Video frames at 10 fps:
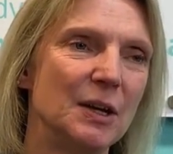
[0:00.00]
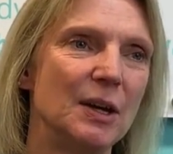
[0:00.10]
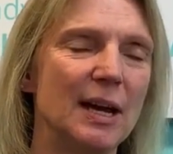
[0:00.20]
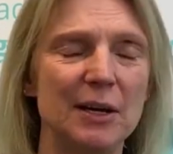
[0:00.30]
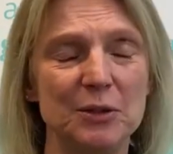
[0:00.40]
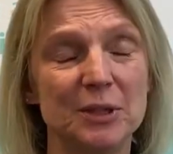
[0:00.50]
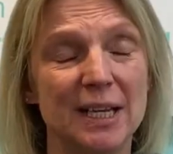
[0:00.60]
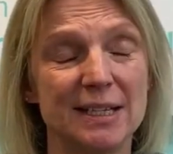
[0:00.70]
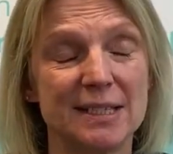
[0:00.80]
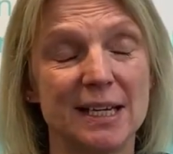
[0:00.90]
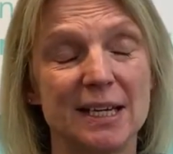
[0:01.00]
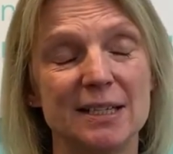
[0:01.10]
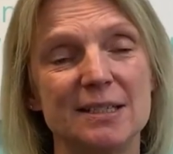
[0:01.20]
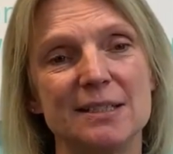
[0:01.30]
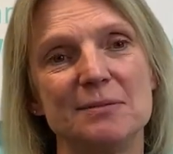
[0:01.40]
how you're collecting it,
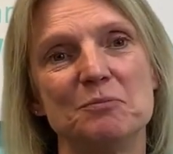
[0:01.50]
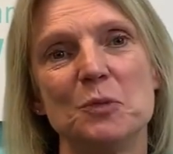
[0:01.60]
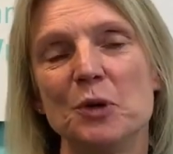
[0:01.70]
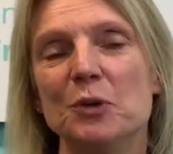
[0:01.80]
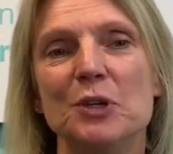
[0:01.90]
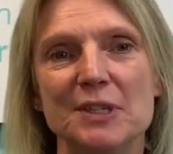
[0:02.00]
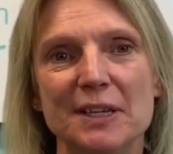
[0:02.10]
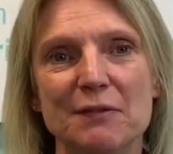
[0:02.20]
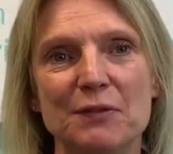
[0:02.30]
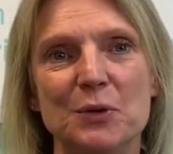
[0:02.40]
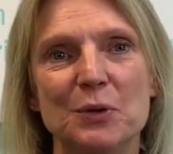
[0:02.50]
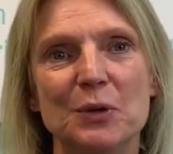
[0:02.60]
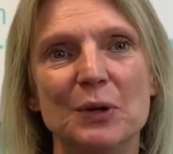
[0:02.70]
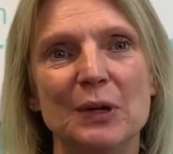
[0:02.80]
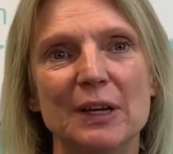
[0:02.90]
what you're using it
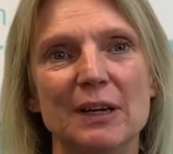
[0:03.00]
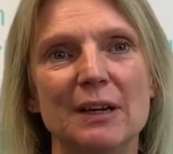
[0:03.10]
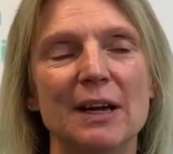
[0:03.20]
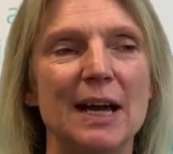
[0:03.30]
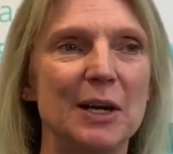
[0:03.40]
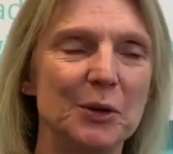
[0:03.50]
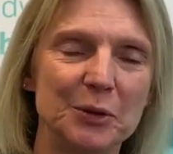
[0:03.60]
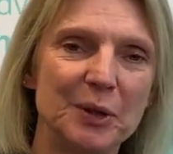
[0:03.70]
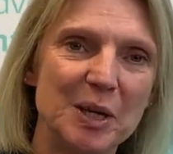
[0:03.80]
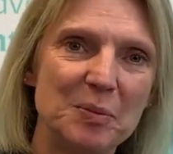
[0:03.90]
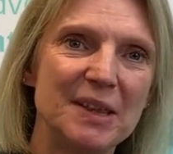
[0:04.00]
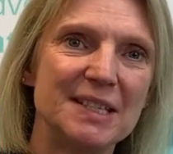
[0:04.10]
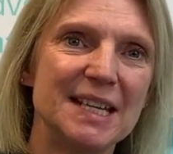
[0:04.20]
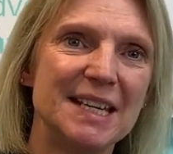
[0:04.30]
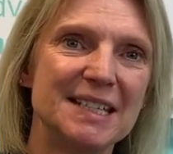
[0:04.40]
for, how long you're keeping the
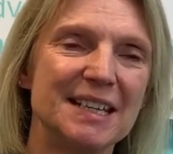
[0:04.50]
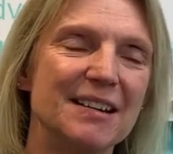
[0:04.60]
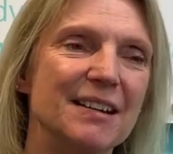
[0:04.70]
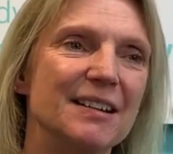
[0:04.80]
data,